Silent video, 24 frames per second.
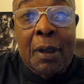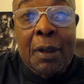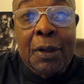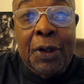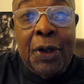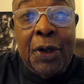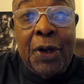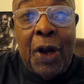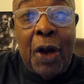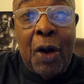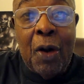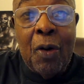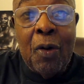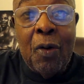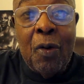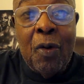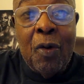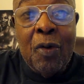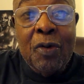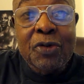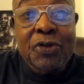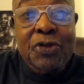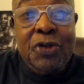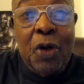You
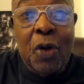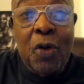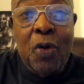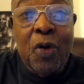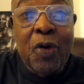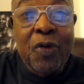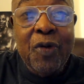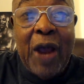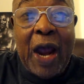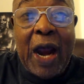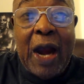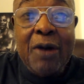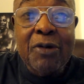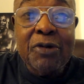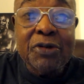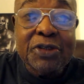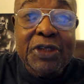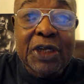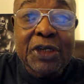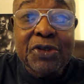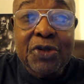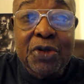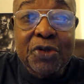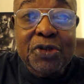know, so Harold
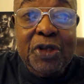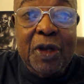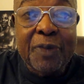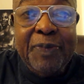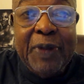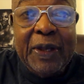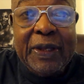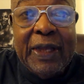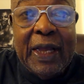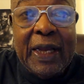said, do something,